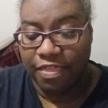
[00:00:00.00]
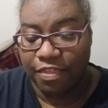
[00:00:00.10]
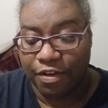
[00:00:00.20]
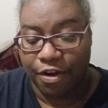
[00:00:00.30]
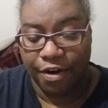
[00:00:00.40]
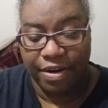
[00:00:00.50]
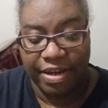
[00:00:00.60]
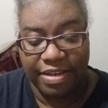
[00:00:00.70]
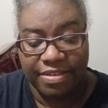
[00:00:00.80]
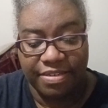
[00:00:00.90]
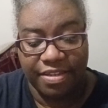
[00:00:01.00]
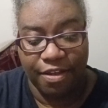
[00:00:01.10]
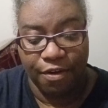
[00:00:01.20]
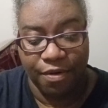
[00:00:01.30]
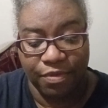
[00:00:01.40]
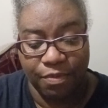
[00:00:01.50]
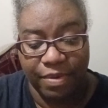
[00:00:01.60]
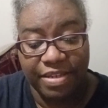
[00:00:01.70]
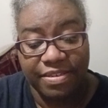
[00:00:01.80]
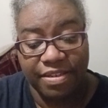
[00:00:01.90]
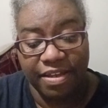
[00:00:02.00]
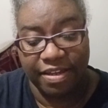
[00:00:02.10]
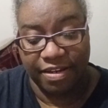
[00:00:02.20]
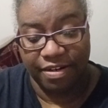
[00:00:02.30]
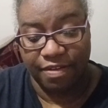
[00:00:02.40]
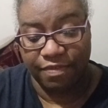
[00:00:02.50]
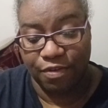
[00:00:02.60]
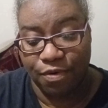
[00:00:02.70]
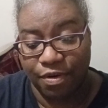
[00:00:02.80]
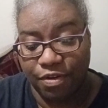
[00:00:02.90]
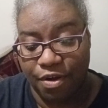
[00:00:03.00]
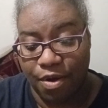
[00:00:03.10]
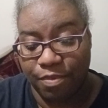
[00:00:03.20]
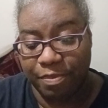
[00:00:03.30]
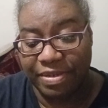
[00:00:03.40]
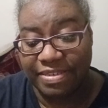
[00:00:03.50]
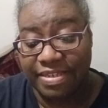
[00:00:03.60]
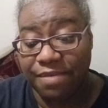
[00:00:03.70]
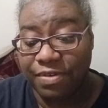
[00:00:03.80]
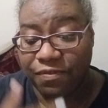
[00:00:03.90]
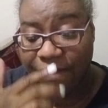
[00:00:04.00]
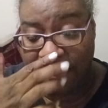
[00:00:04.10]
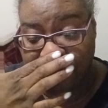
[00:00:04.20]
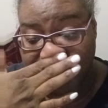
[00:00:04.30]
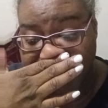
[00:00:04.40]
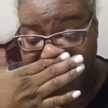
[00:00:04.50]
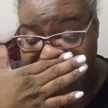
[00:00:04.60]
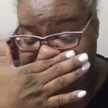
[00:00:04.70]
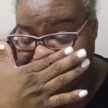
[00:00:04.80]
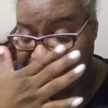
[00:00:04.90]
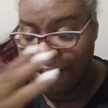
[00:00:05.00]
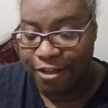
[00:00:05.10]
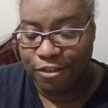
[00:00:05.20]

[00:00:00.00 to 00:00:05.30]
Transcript: The curtains on the west end of the courtyard will be 75 feet long,